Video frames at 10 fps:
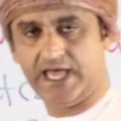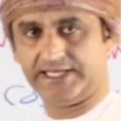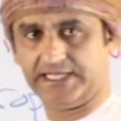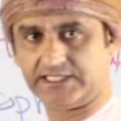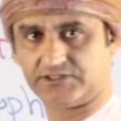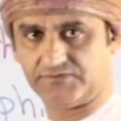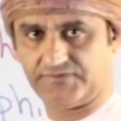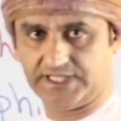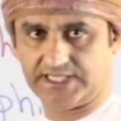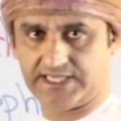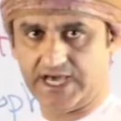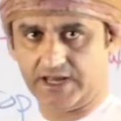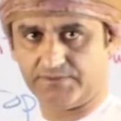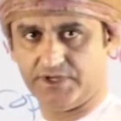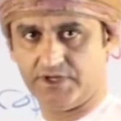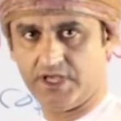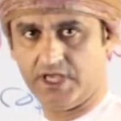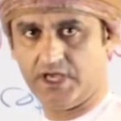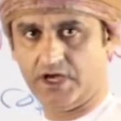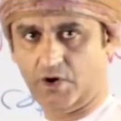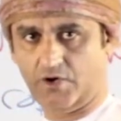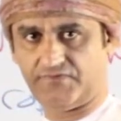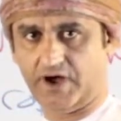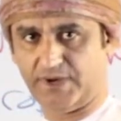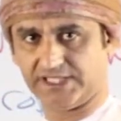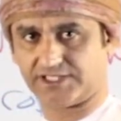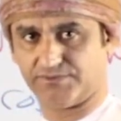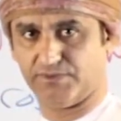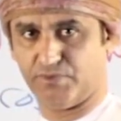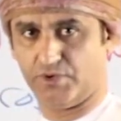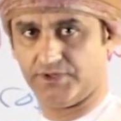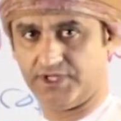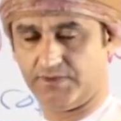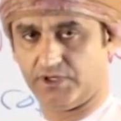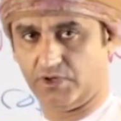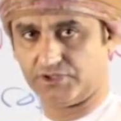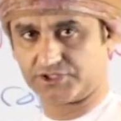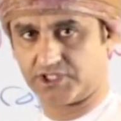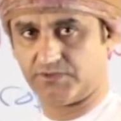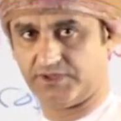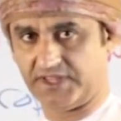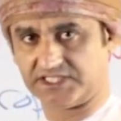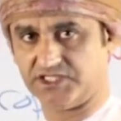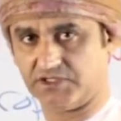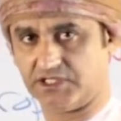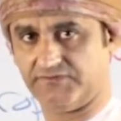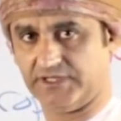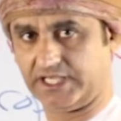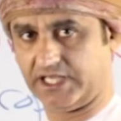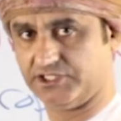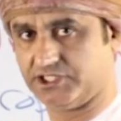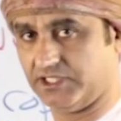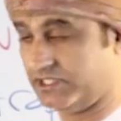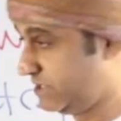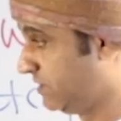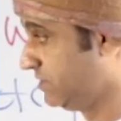an electrophilic carbon of a multiple bond, double or triple. That's nucleophilic addition. This